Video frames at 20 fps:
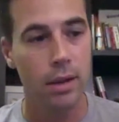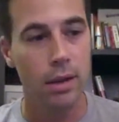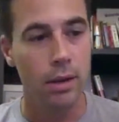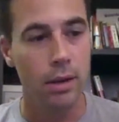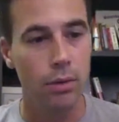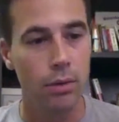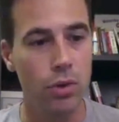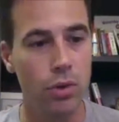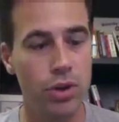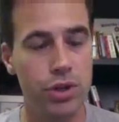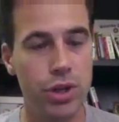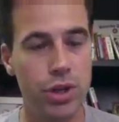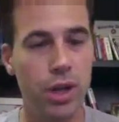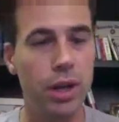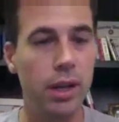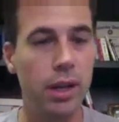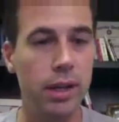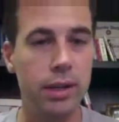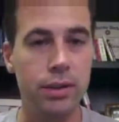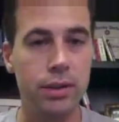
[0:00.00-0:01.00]

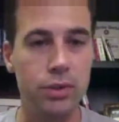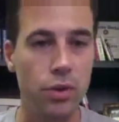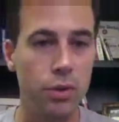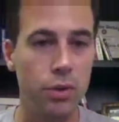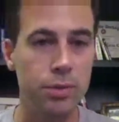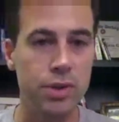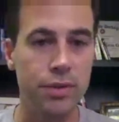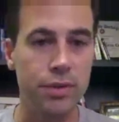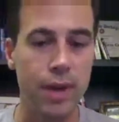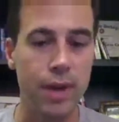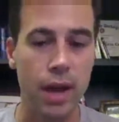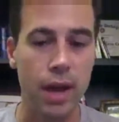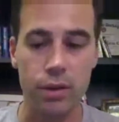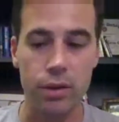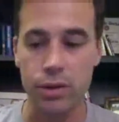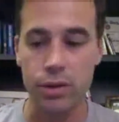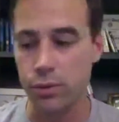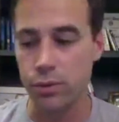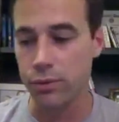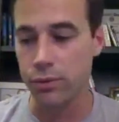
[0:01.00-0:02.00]
rigidity in terms of how
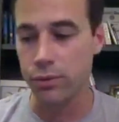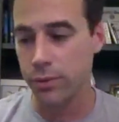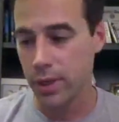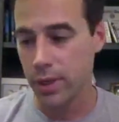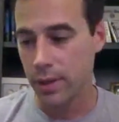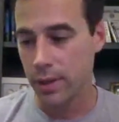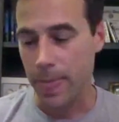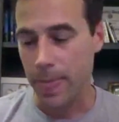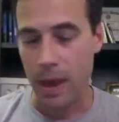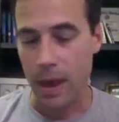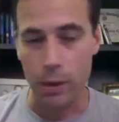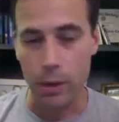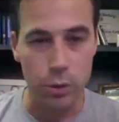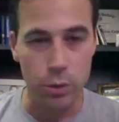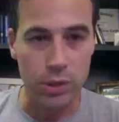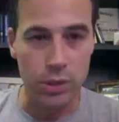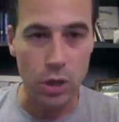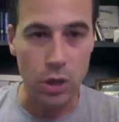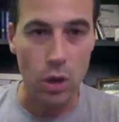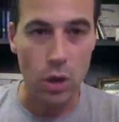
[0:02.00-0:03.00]
you
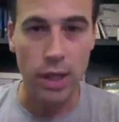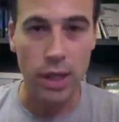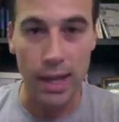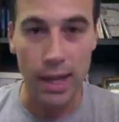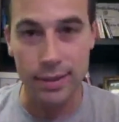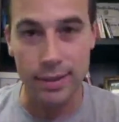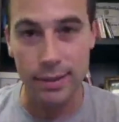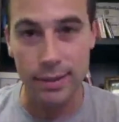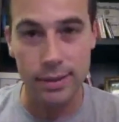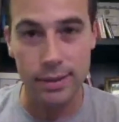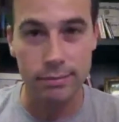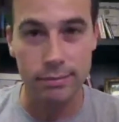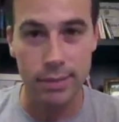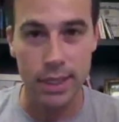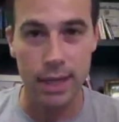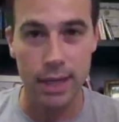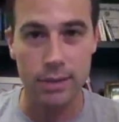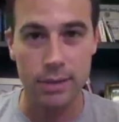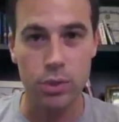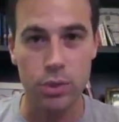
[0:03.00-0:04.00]
were taught lessons.
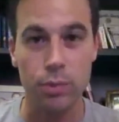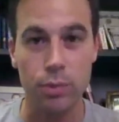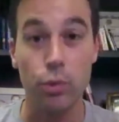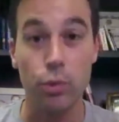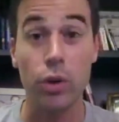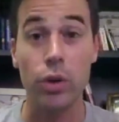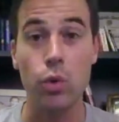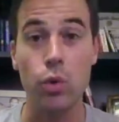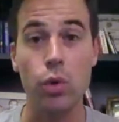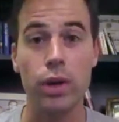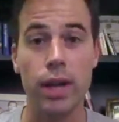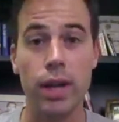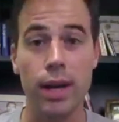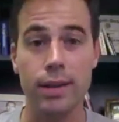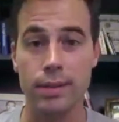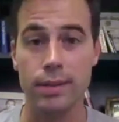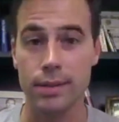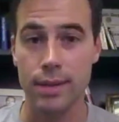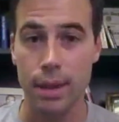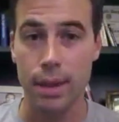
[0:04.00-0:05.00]
And that's what the Marine Corps
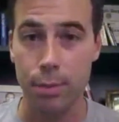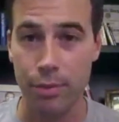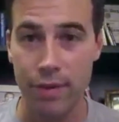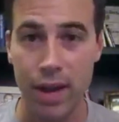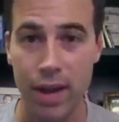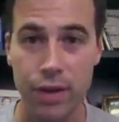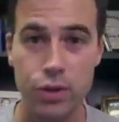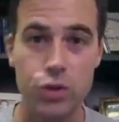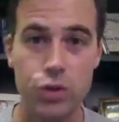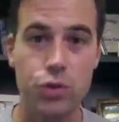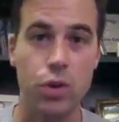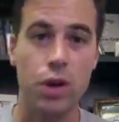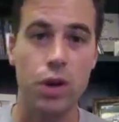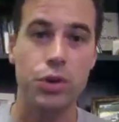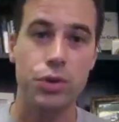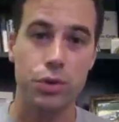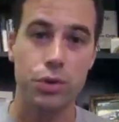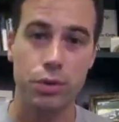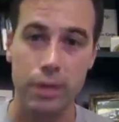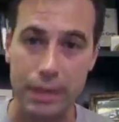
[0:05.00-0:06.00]
does, is they provide
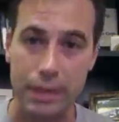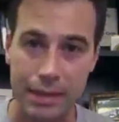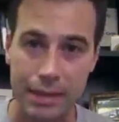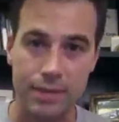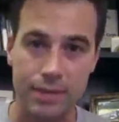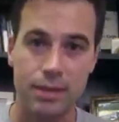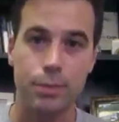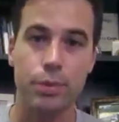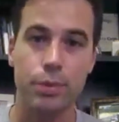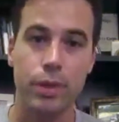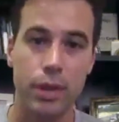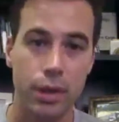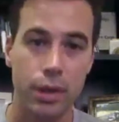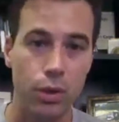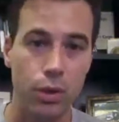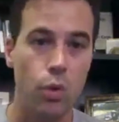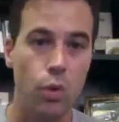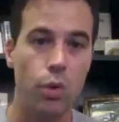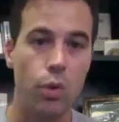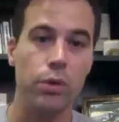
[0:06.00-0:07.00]
structure and discipline and
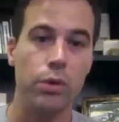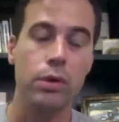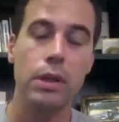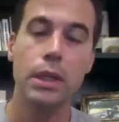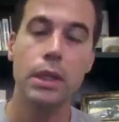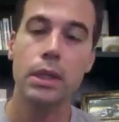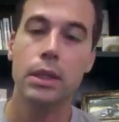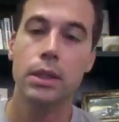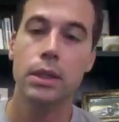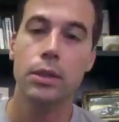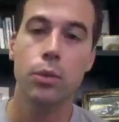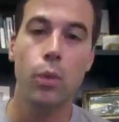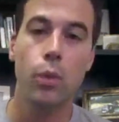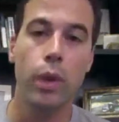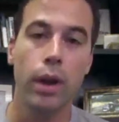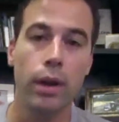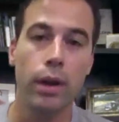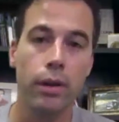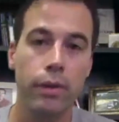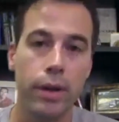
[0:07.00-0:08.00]
order
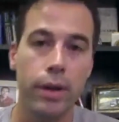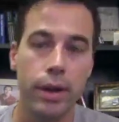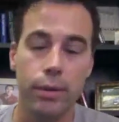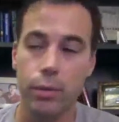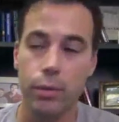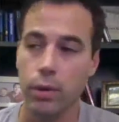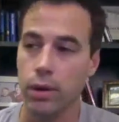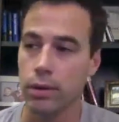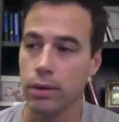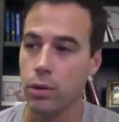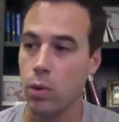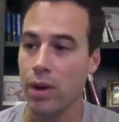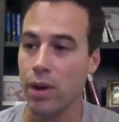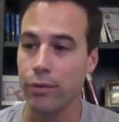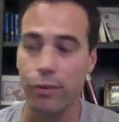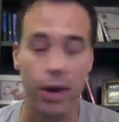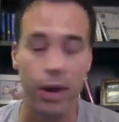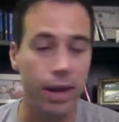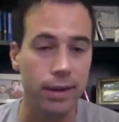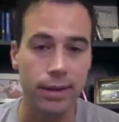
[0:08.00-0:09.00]
where quite
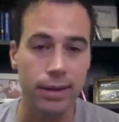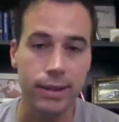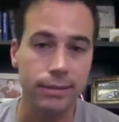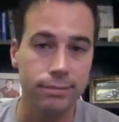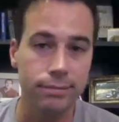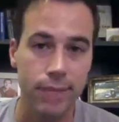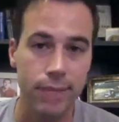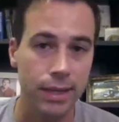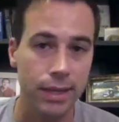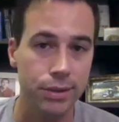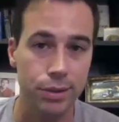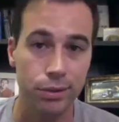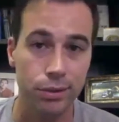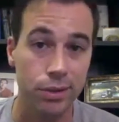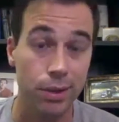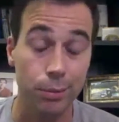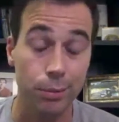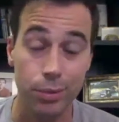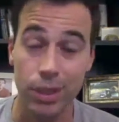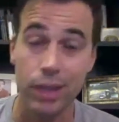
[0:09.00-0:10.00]
frankly, things are
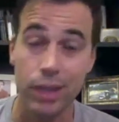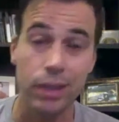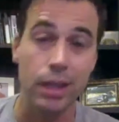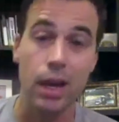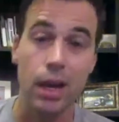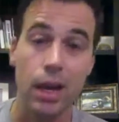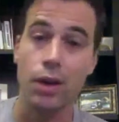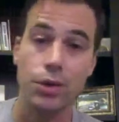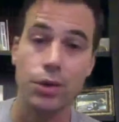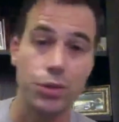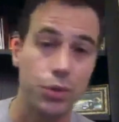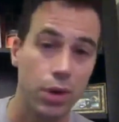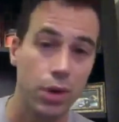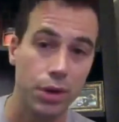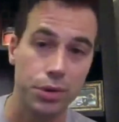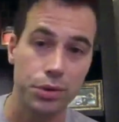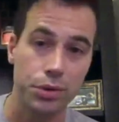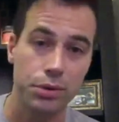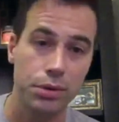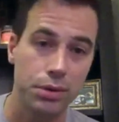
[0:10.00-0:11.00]
completely
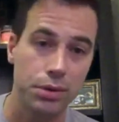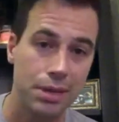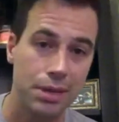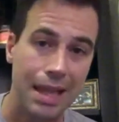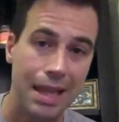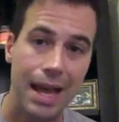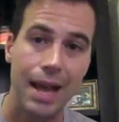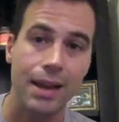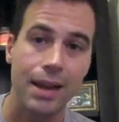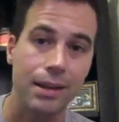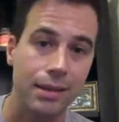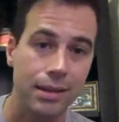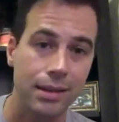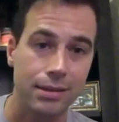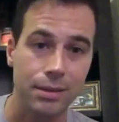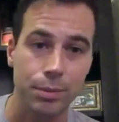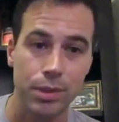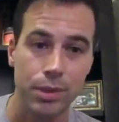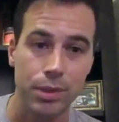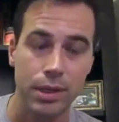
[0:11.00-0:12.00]
unstructured. There's a lack of
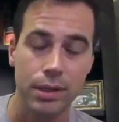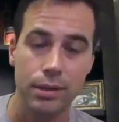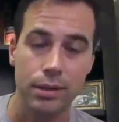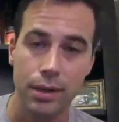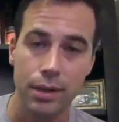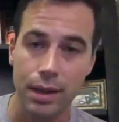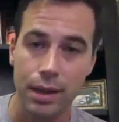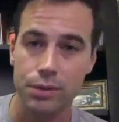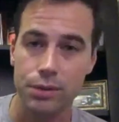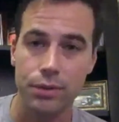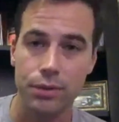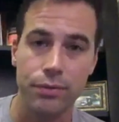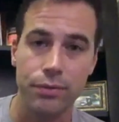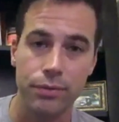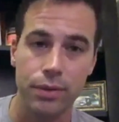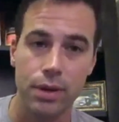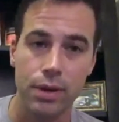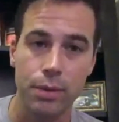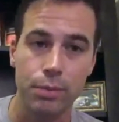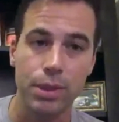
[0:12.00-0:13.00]
discipline and things are
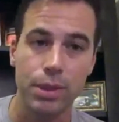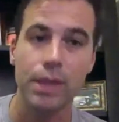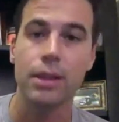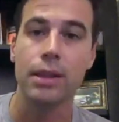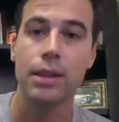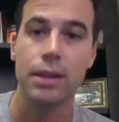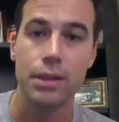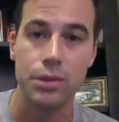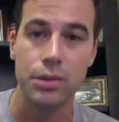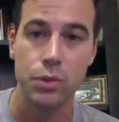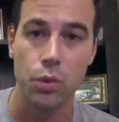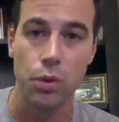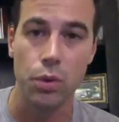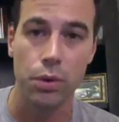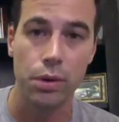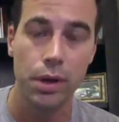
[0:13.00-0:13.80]
completely disordered.